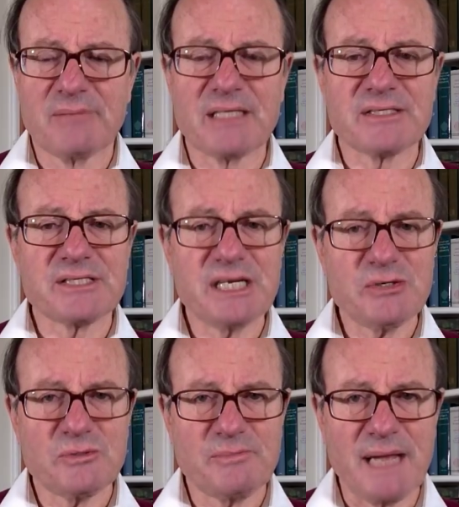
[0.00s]
by the
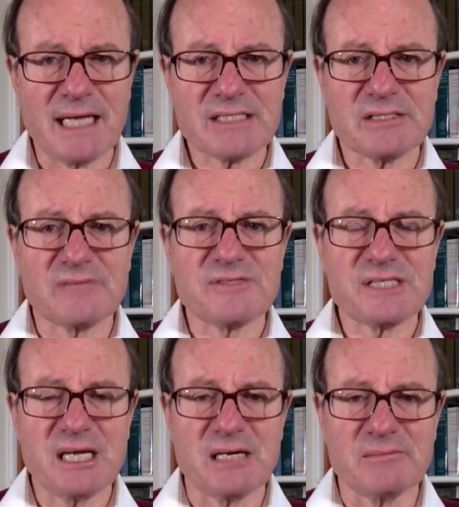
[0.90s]
central banks of
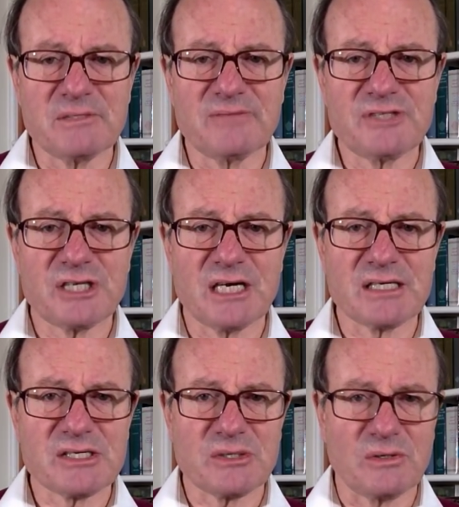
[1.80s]
some of
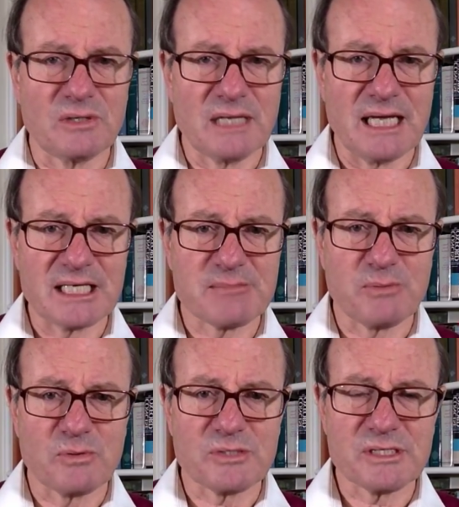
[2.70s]
China's oil
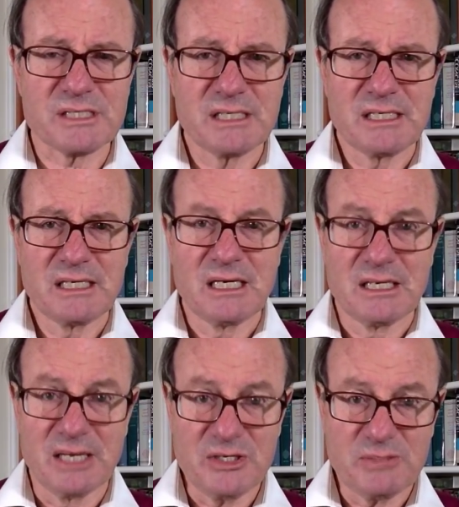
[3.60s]
exporters,
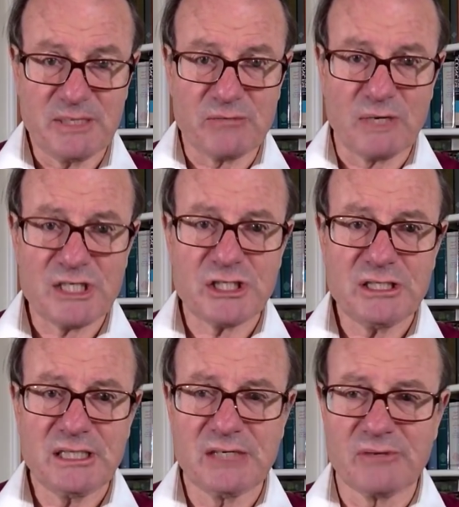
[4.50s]
notably Russia,
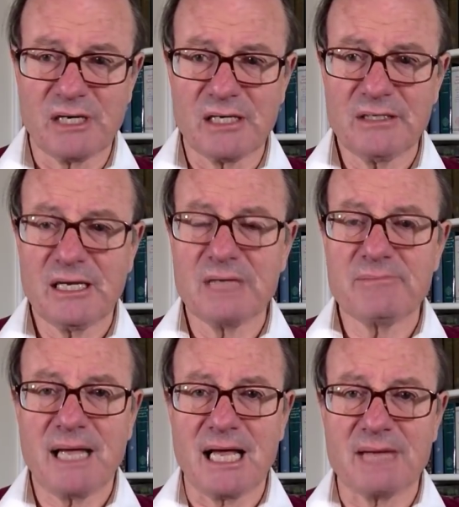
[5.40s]
Iran, and
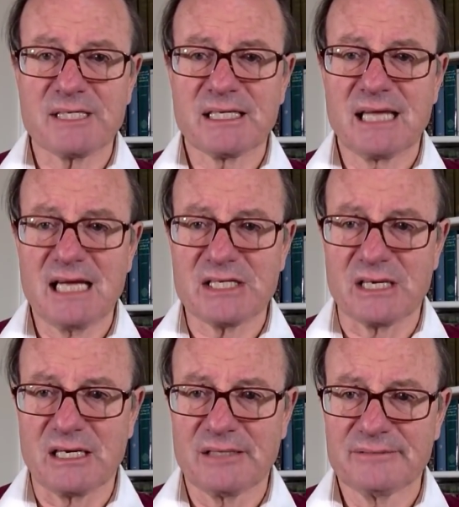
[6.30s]
perhaps
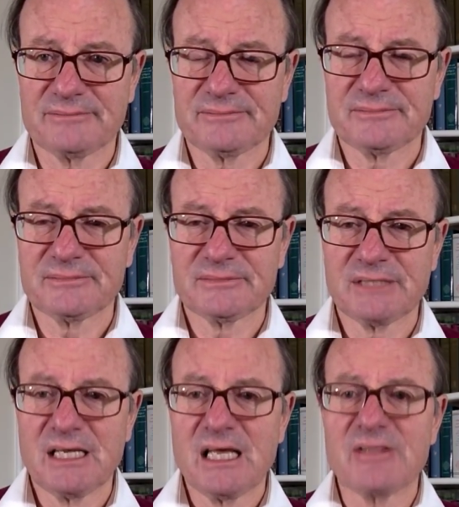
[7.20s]
Qatar.
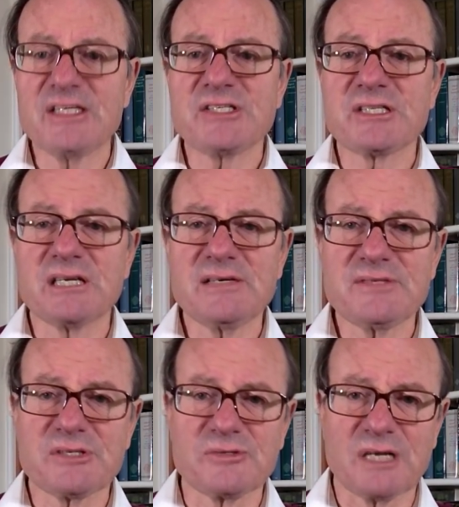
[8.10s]
This serves
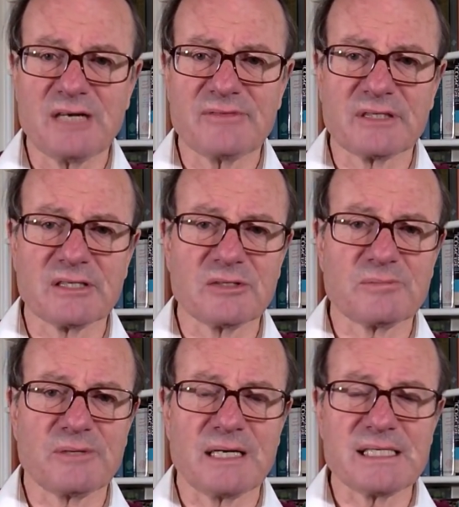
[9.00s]
to drive the gold
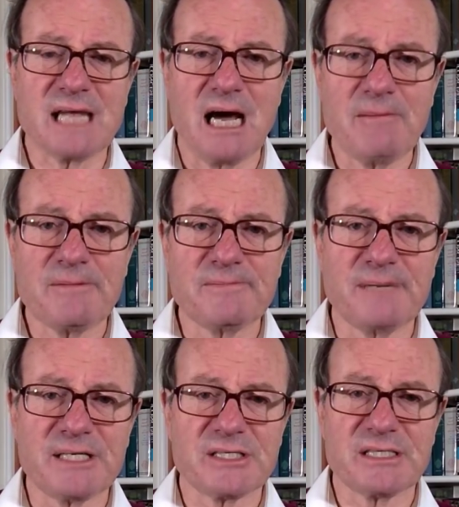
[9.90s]
price up,
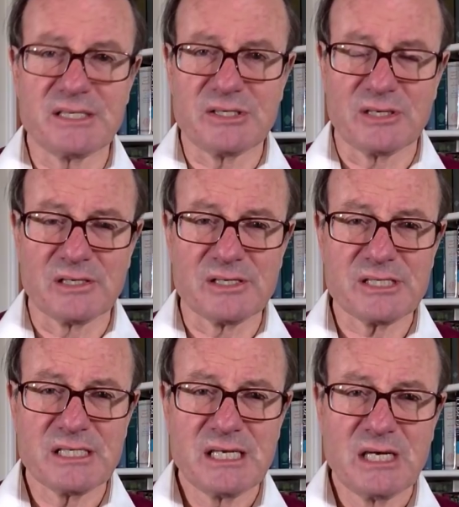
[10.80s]
measured in
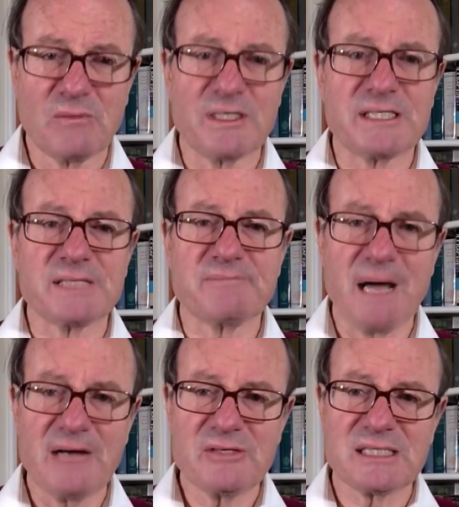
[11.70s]
dollars, which is
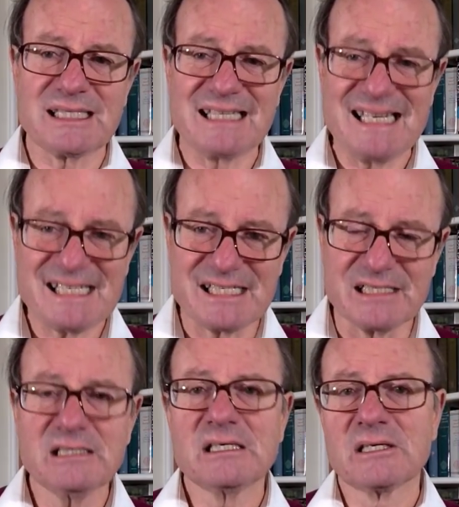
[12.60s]
bound to
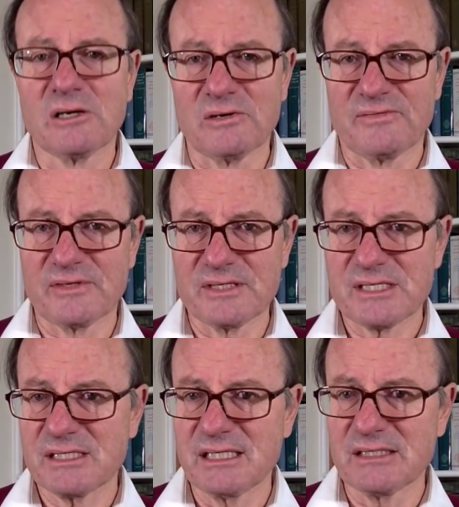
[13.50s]
lessen
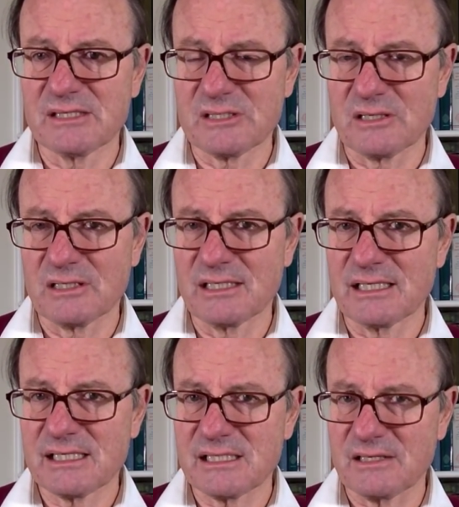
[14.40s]
confidence in the dollar
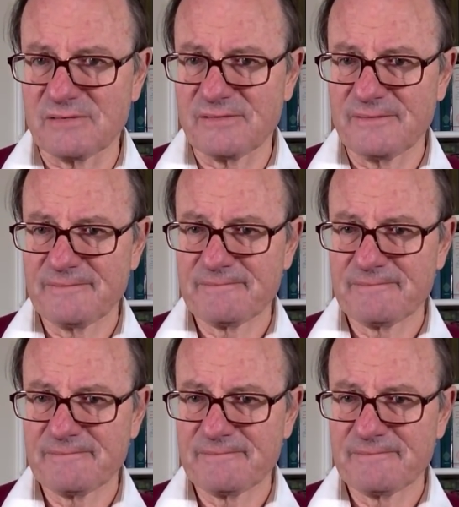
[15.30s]
itself.